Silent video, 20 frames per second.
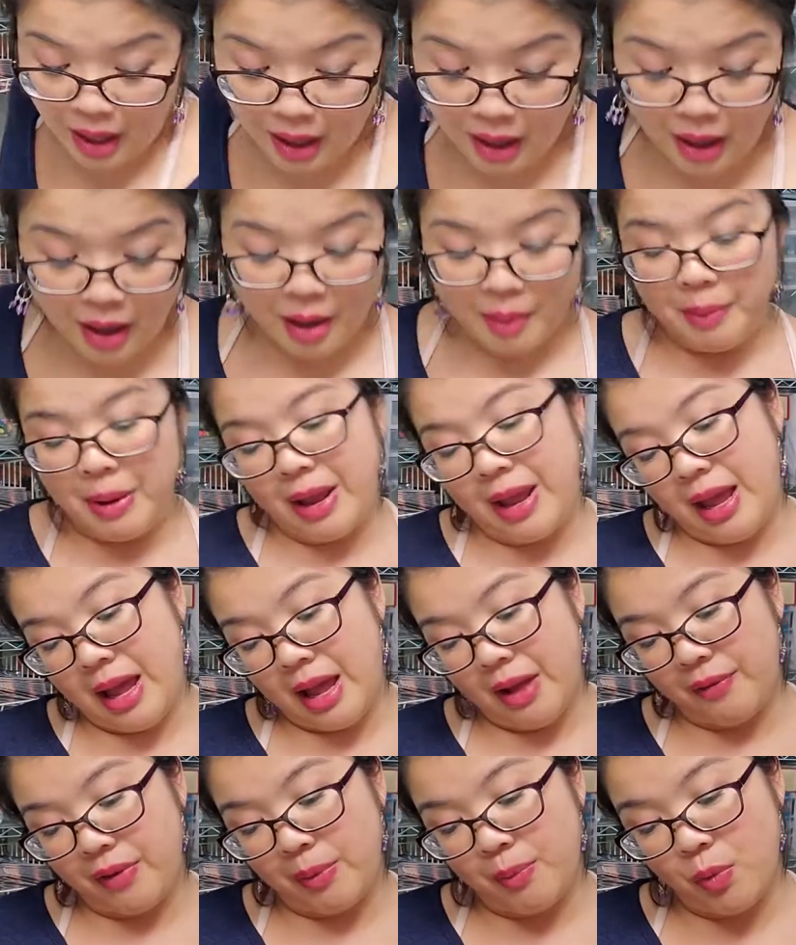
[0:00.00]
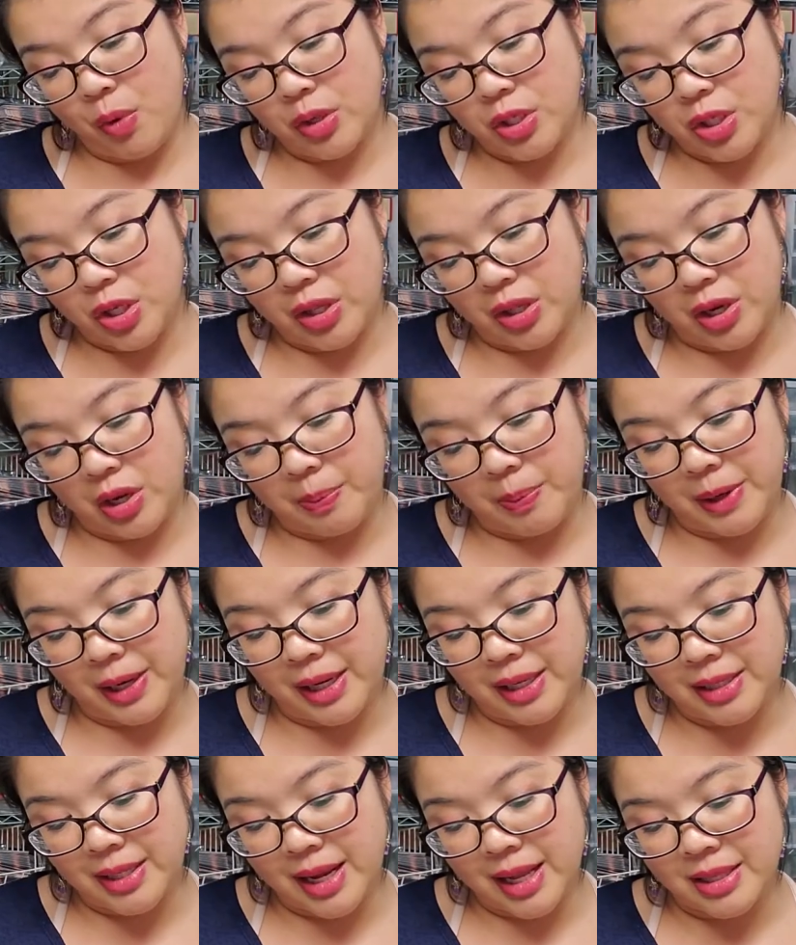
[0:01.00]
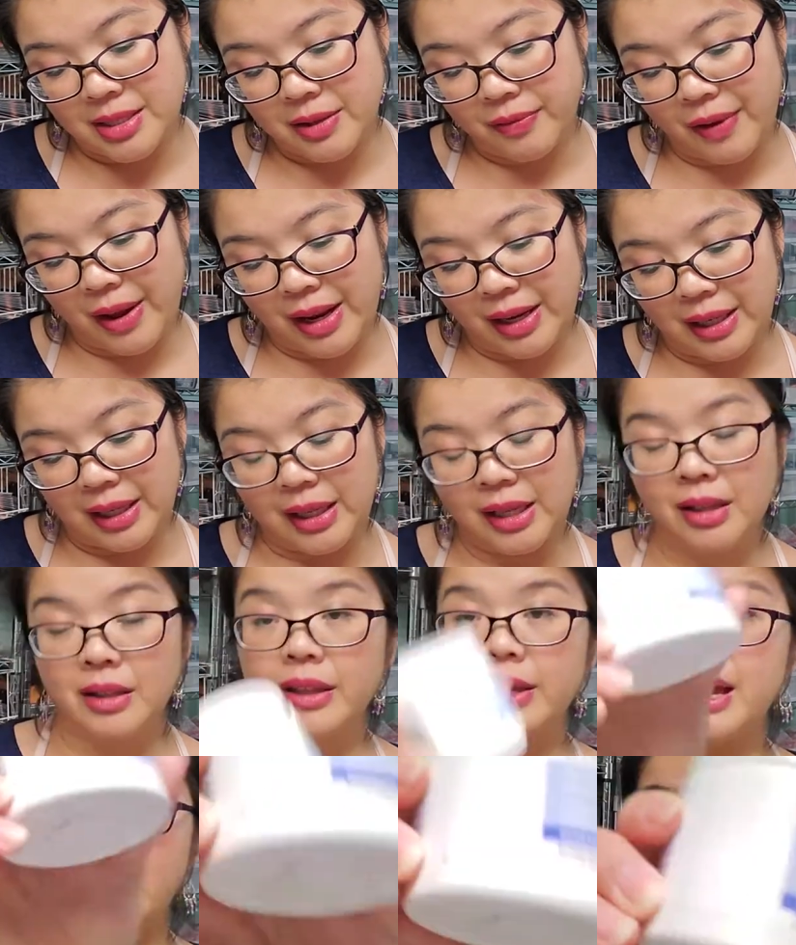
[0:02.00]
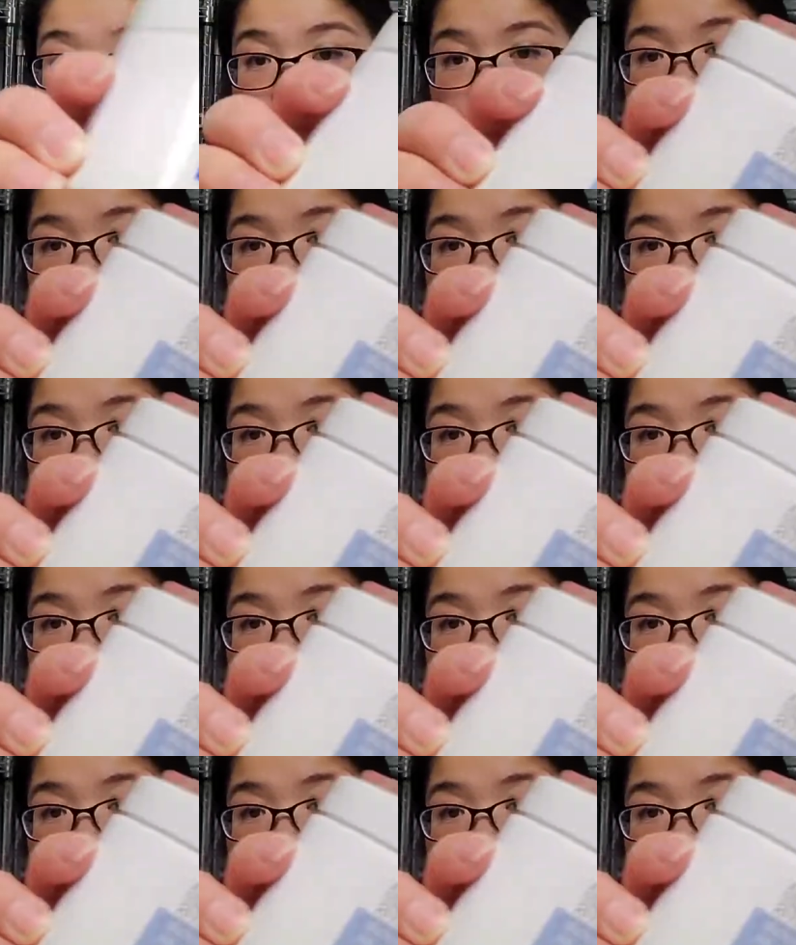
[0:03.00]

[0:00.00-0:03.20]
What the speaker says: I have a Moisture Therapy Intensive and Healing Extra